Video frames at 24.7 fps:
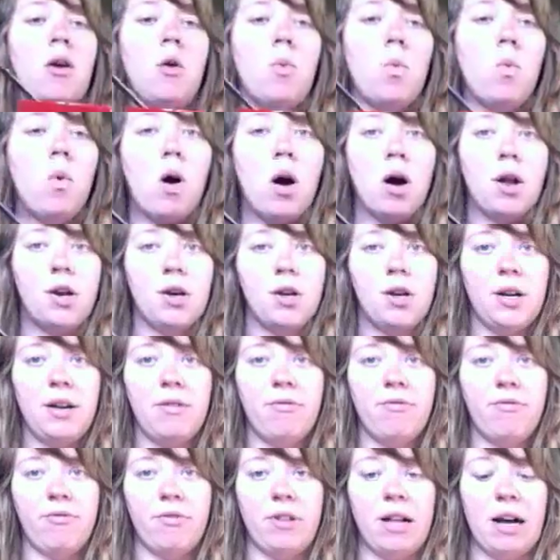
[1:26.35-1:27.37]
water
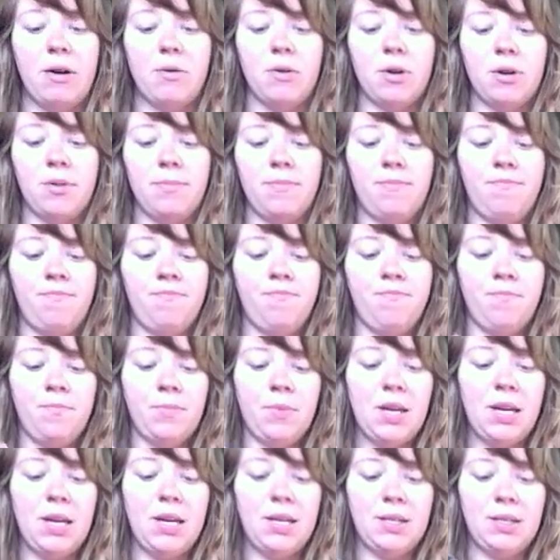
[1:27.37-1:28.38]
and flour.
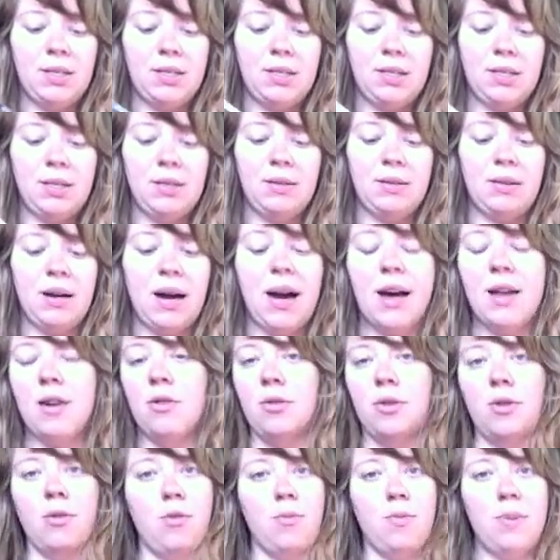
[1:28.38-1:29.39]
I
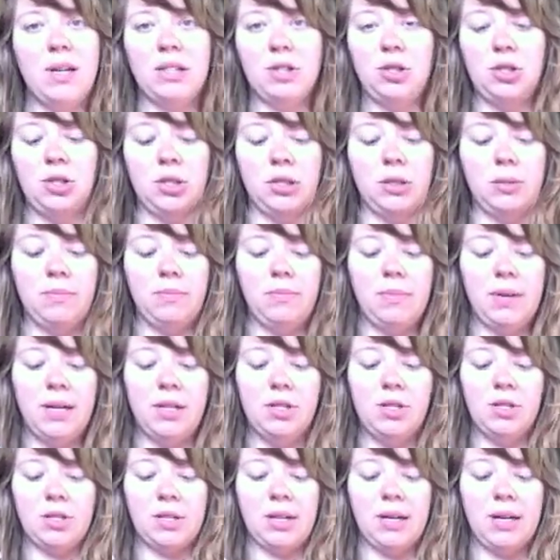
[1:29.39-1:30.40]
don't know the mixture, I
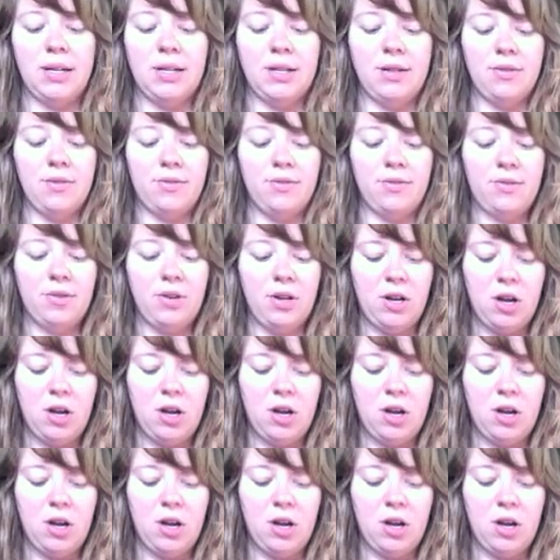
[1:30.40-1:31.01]
just kind of